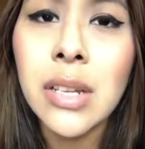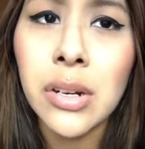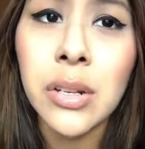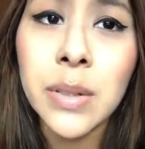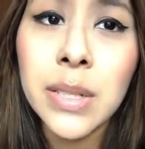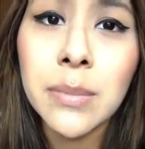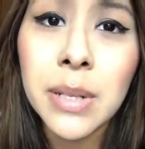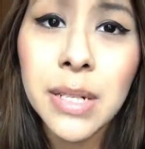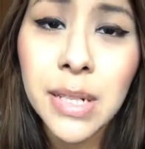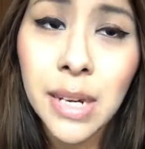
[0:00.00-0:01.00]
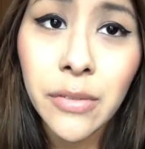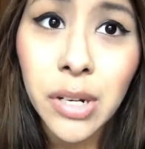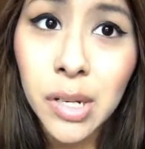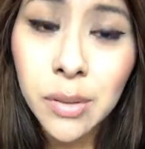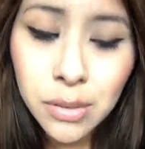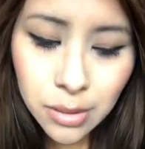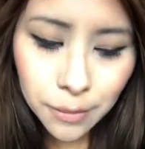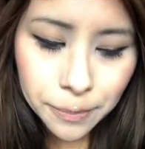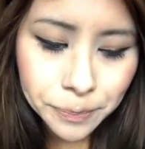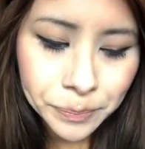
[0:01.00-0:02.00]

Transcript: start using because I never do, so.